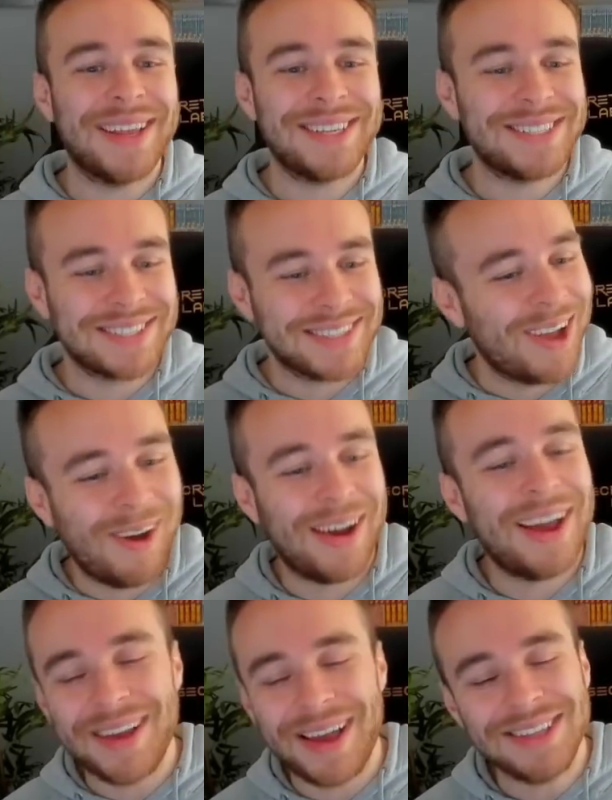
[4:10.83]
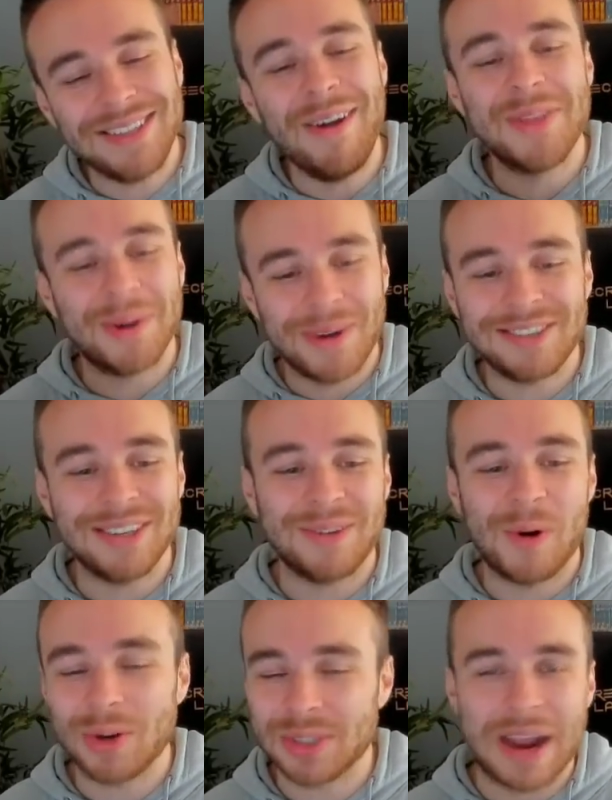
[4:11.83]
It just can't, and it's not even the worst thing in the
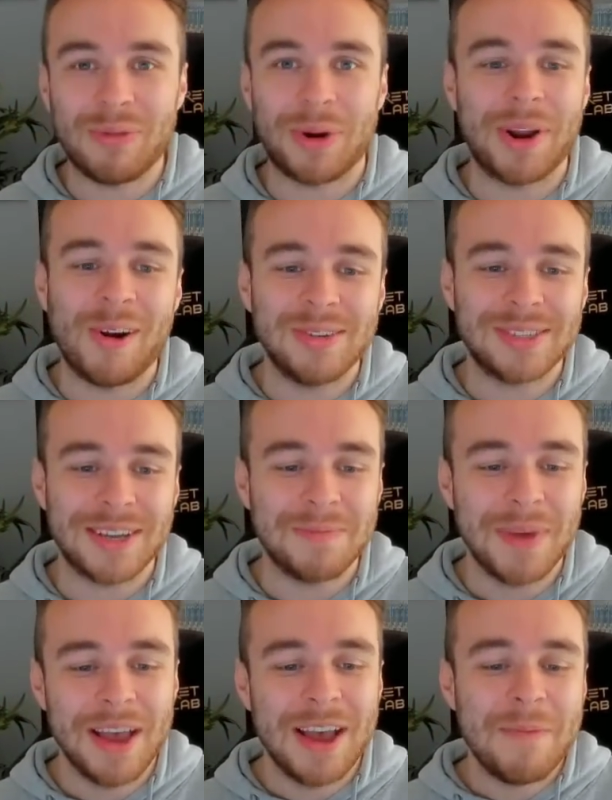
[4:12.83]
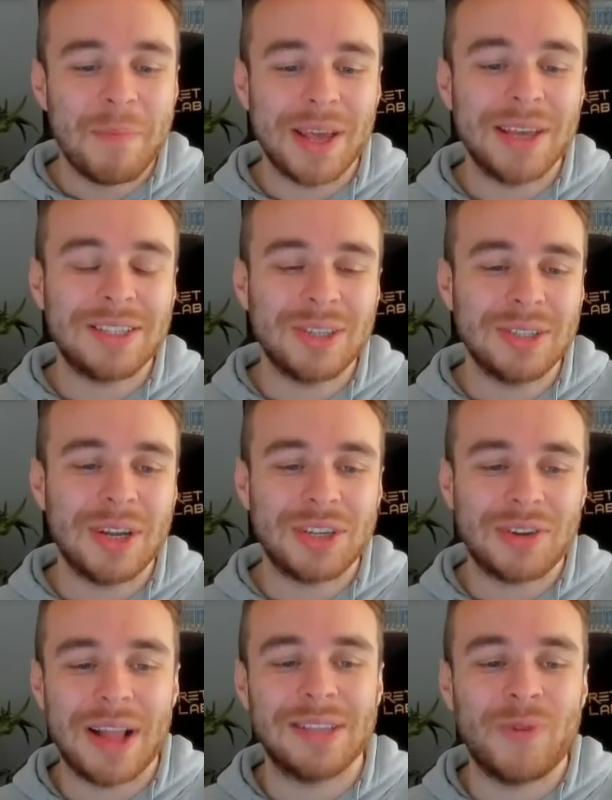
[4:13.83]
world because everyone owns him, but it's just a
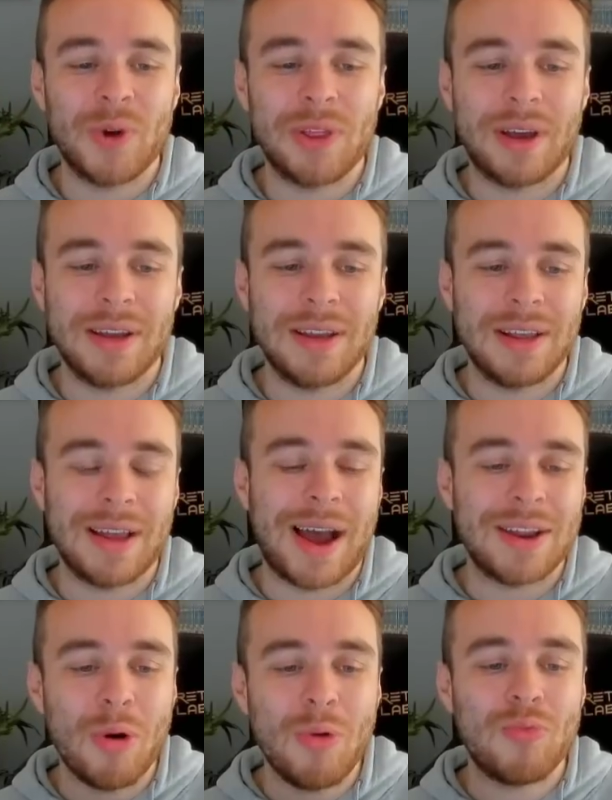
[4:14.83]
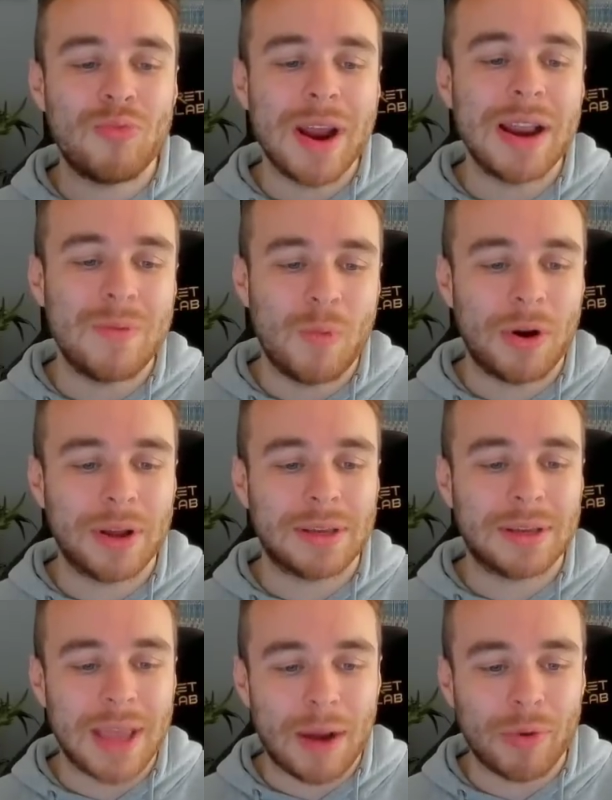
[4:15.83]
transfer that I don't really want to
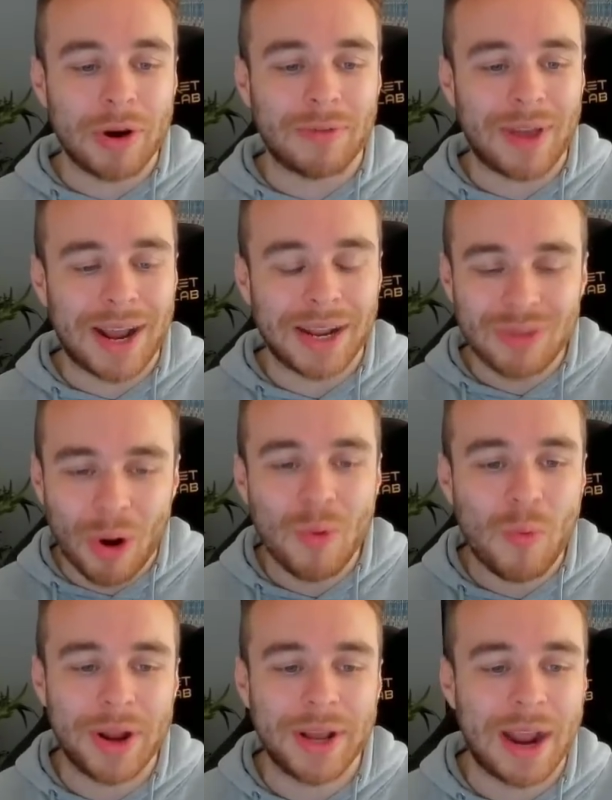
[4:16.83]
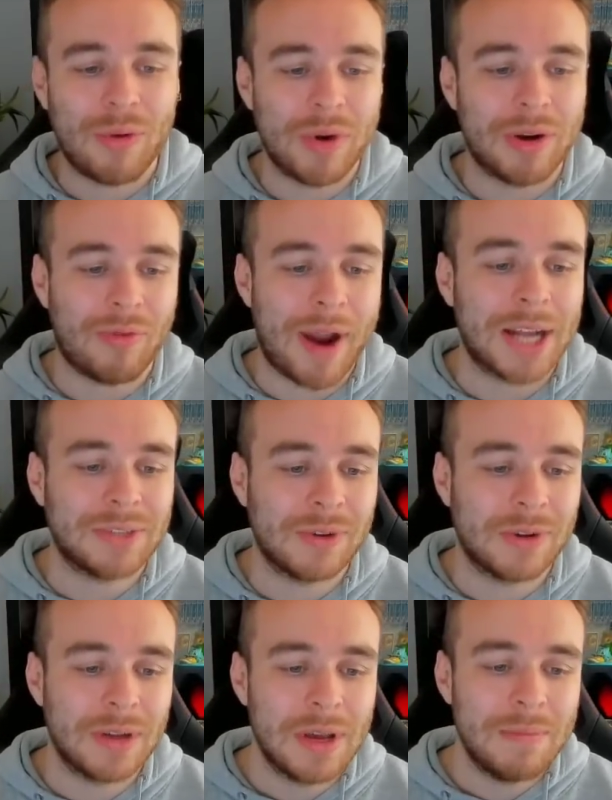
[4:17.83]
get rid of. Like, I don't want to get rid of
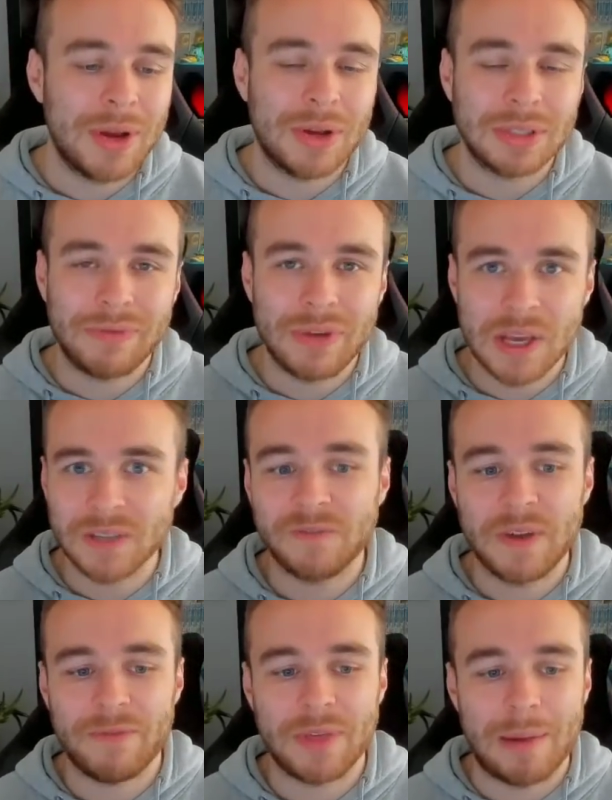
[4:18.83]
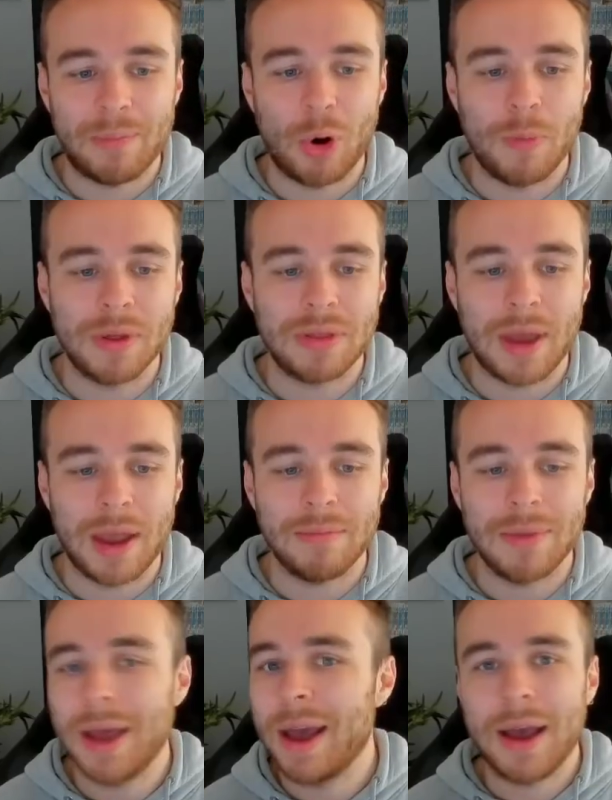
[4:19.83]
Rashford, because if he is fit for that Bournemouth
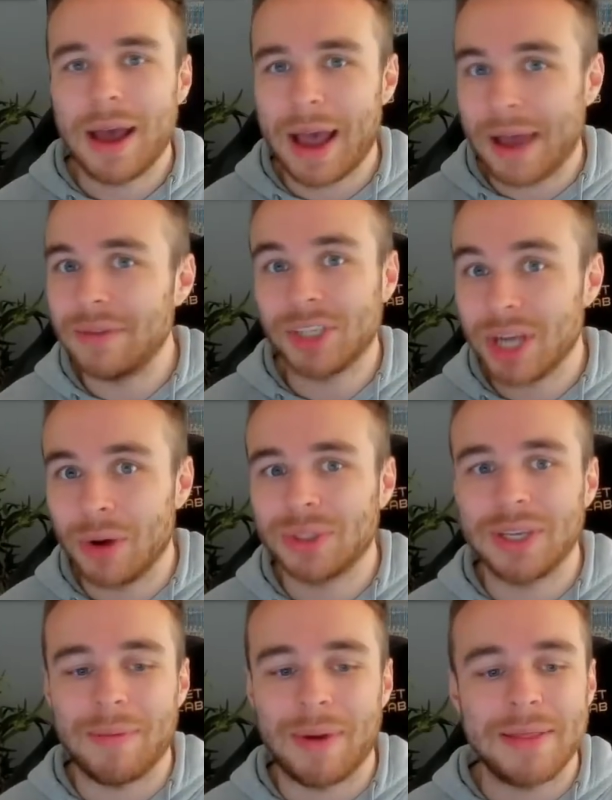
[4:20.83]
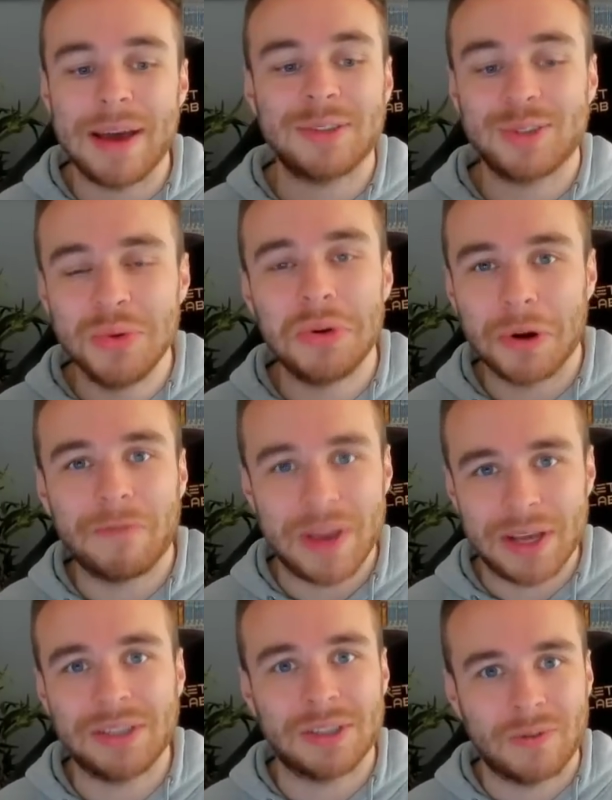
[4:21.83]
game and the Chelsea game, like, that's 2 good
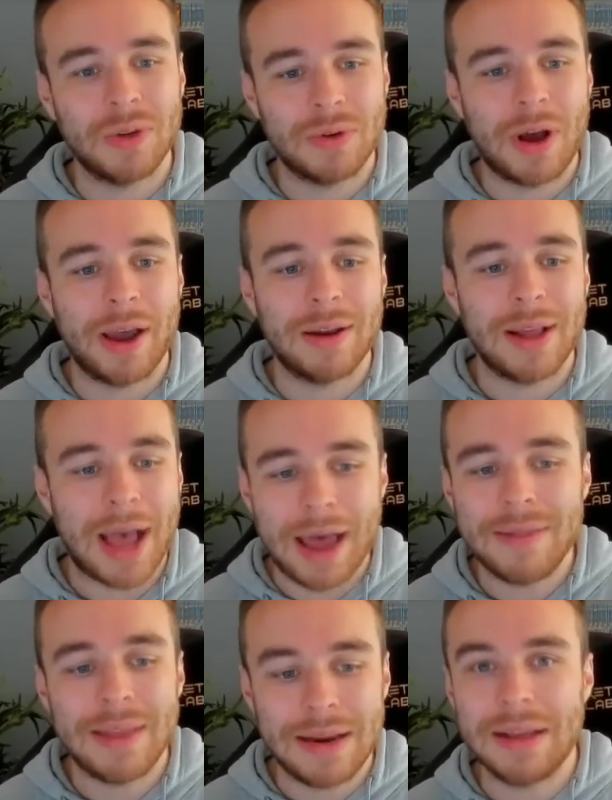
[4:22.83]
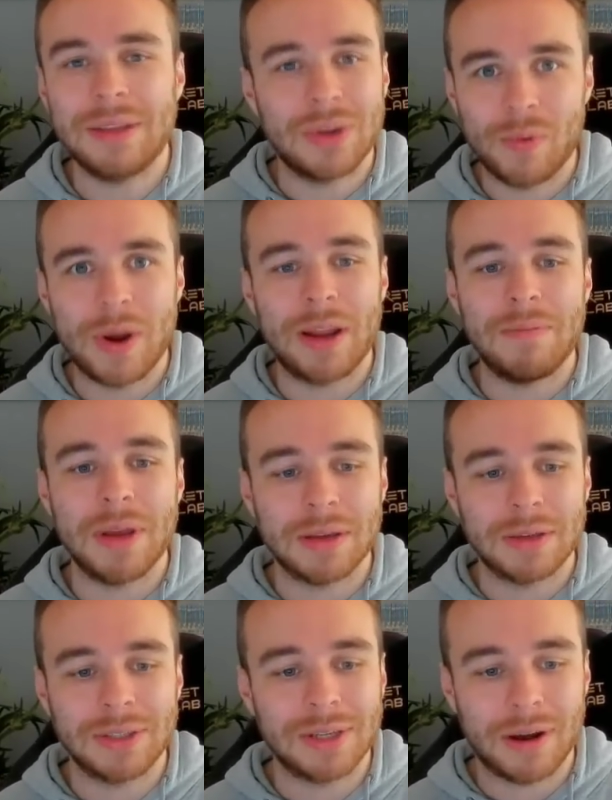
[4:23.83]
fixtures for United, and they need to win
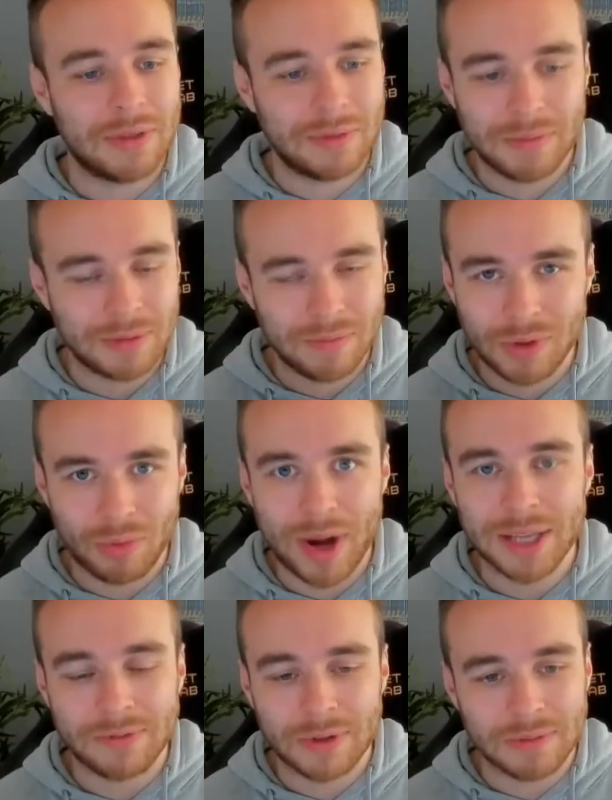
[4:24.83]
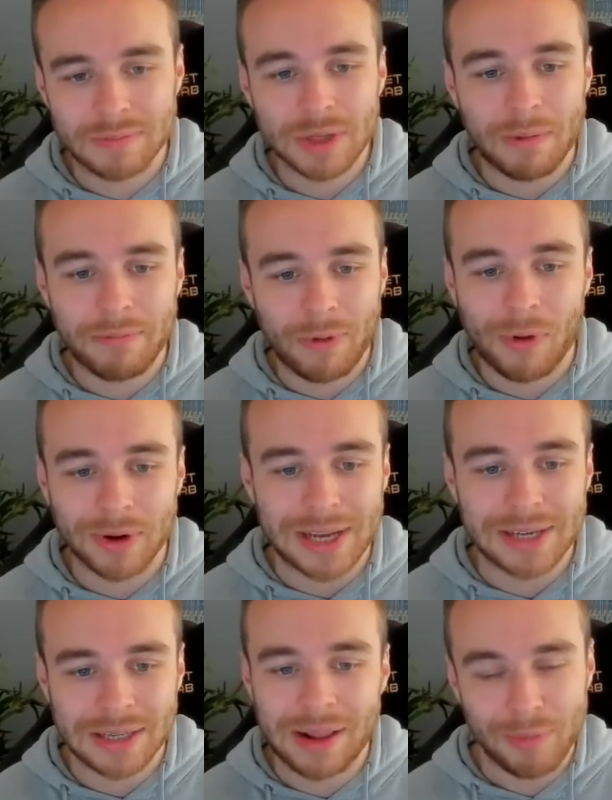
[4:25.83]
because, you know, the race for the top 4 is
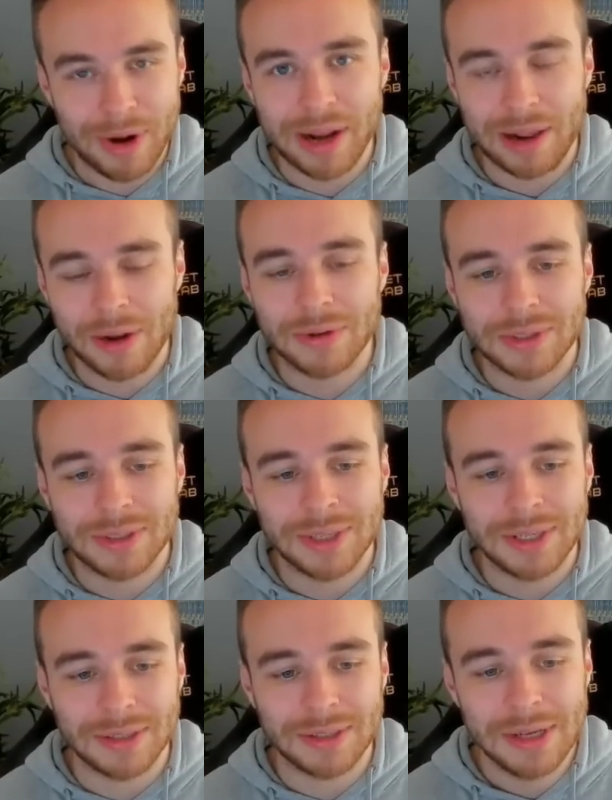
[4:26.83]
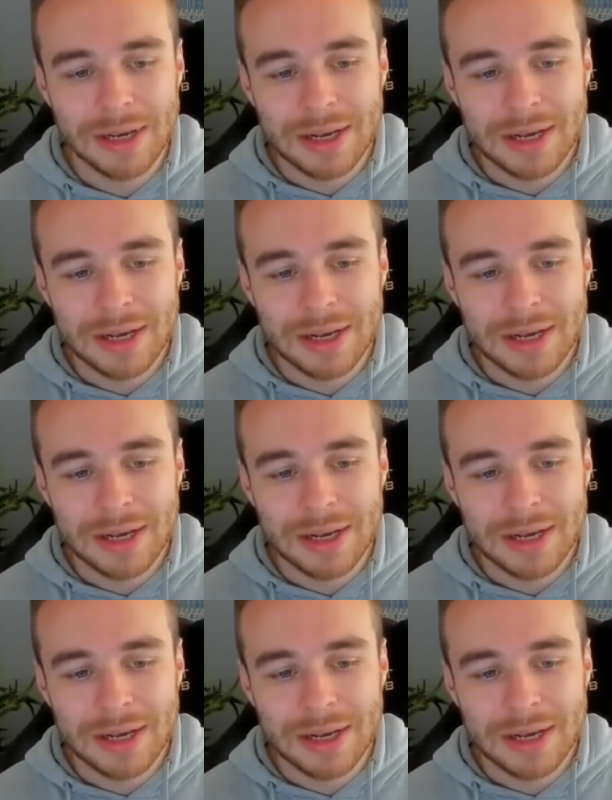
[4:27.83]
actually, like, really close this season.